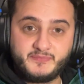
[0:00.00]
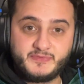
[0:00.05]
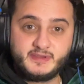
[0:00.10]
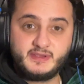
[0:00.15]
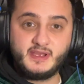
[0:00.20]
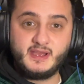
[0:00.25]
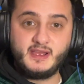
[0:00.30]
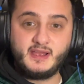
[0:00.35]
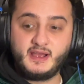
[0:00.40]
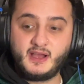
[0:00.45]

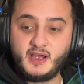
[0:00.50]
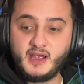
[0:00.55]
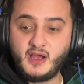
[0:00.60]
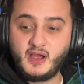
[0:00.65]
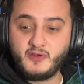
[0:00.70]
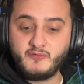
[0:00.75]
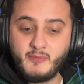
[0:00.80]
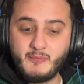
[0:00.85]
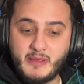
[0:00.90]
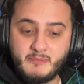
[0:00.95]
Yeah, I
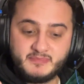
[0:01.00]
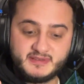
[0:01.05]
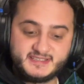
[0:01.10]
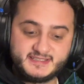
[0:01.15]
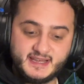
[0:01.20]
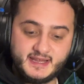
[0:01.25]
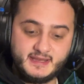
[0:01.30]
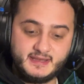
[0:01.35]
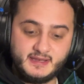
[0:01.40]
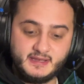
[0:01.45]
remember
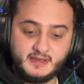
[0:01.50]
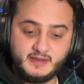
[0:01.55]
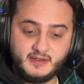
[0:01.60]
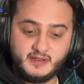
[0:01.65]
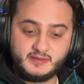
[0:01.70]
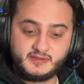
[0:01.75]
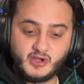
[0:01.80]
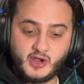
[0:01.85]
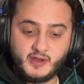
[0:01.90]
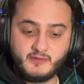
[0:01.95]
sitting in
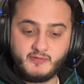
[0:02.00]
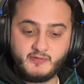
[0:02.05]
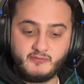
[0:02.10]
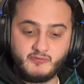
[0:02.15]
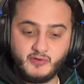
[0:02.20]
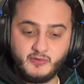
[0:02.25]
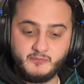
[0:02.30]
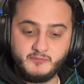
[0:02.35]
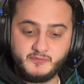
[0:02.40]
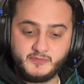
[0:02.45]
the diary
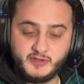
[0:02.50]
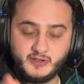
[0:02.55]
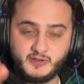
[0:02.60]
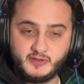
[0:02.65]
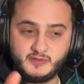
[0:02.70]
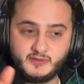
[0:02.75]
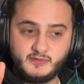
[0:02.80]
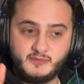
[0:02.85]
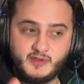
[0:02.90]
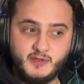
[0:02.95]
room,
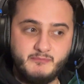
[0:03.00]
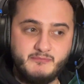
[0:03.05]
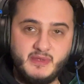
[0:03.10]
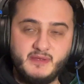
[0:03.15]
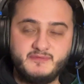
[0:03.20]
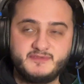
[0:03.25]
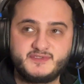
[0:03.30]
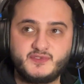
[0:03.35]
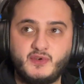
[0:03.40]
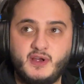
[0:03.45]
the
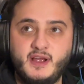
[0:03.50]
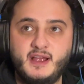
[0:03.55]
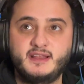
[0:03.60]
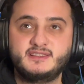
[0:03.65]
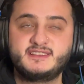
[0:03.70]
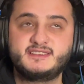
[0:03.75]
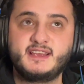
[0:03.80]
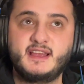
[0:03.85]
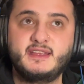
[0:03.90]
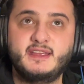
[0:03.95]
myths, right,
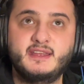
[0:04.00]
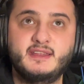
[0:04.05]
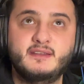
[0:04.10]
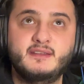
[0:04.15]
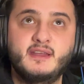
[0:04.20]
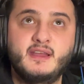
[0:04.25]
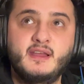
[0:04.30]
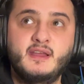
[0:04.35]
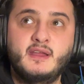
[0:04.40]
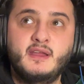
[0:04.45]
and
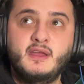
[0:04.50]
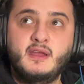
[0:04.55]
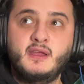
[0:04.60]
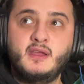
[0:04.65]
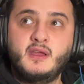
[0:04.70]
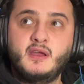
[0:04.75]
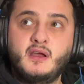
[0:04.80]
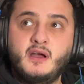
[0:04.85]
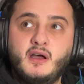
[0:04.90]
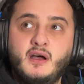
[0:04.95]
saying,
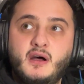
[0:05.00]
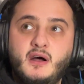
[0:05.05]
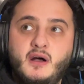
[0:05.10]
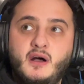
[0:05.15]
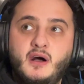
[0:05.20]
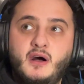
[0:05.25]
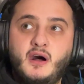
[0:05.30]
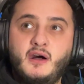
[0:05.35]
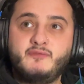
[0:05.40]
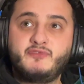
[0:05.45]

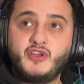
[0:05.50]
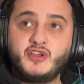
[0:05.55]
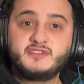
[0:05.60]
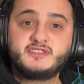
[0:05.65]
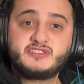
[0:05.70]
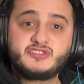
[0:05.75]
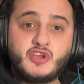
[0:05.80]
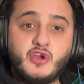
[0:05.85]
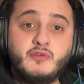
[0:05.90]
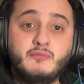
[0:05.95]
I've done
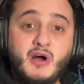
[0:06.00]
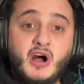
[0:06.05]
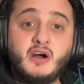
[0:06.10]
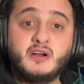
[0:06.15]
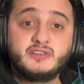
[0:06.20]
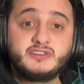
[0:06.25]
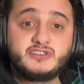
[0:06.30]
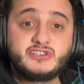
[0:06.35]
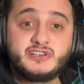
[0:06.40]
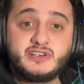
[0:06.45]
so
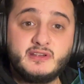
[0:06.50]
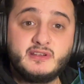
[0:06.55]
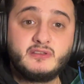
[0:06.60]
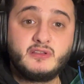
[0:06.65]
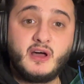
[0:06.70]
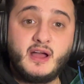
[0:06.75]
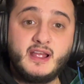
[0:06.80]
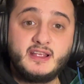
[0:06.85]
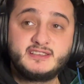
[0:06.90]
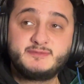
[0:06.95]
much.
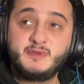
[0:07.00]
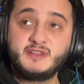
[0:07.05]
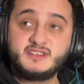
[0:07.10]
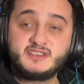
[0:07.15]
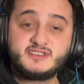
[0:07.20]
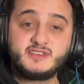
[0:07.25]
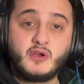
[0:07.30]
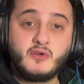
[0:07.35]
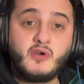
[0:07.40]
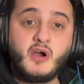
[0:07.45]
Like, it's been
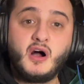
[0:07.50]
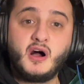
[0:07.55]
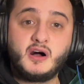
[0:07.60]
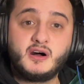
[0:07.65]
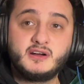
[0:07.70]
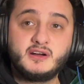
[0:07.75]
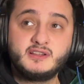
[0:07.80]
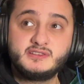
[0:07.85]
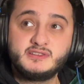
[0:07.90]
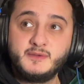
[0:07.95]
so
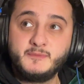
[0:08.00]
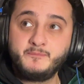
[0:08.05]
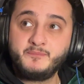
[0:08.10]
hard.